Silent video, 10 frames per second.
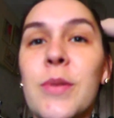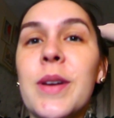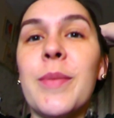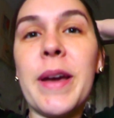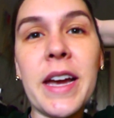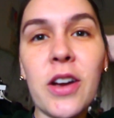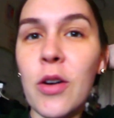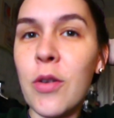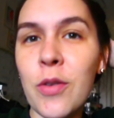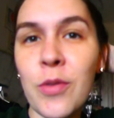we're back
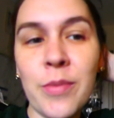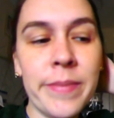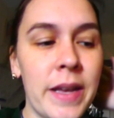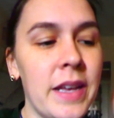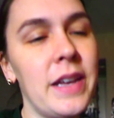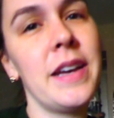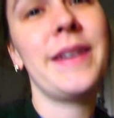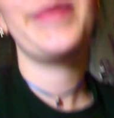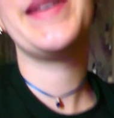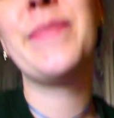home.
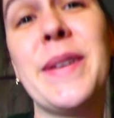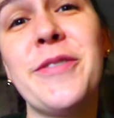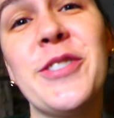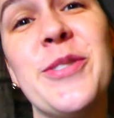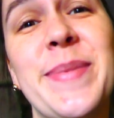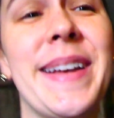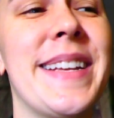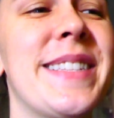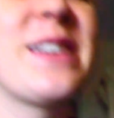I'm in my room as